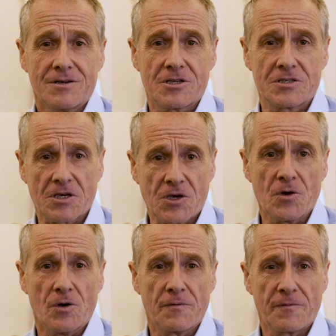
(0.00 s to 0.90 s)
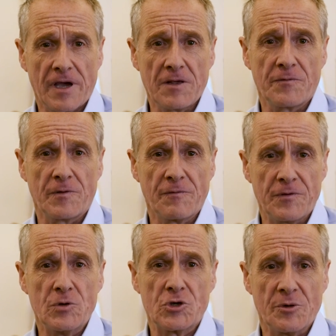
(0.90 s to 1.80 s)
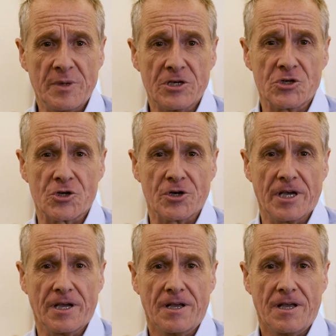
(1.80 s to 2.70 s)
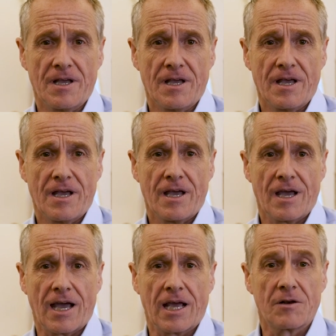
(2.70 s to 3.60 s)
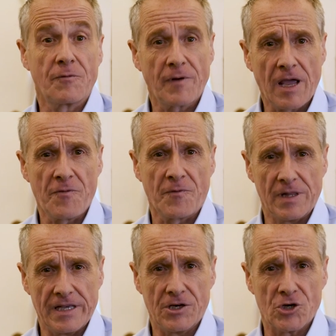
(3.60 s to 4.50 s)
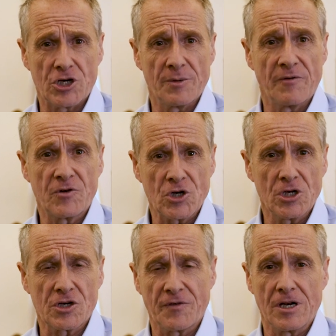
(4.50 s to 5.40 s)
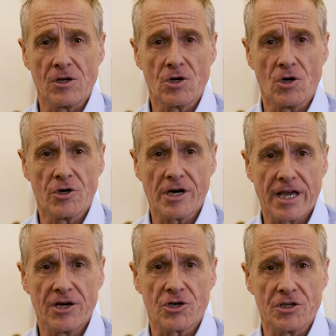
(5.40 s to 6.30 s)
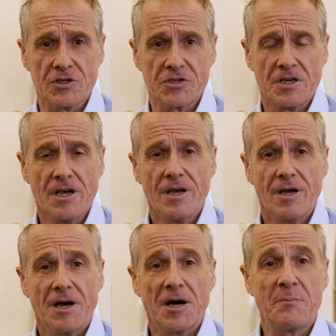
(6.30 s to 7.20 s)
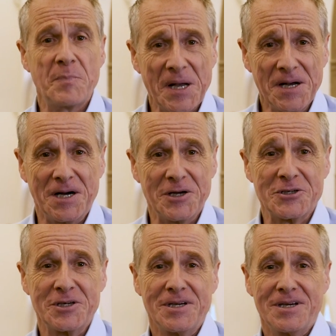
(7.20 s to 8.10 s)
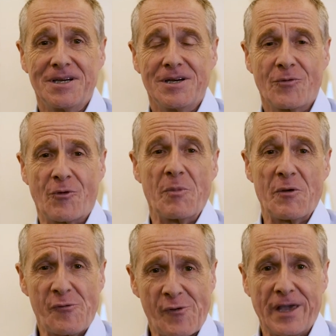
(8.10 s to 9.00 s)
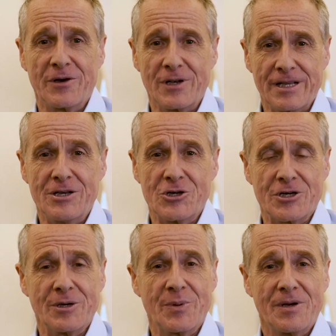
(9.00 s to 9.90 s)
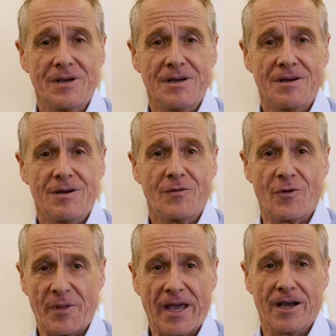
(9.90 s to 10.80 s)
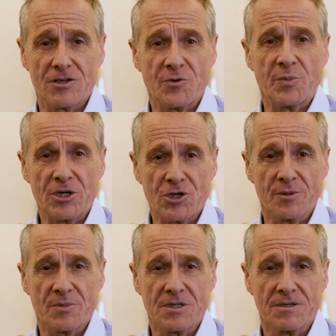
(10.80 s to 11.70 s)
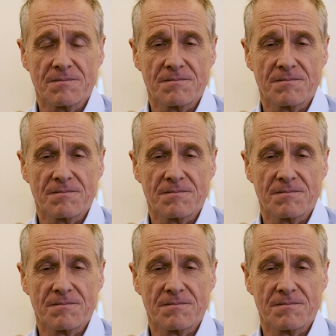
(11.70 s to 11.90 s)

to secure faithful future ministry and faithful leadership of Church of England congregations apart from the failed leadership from the House of Bishops.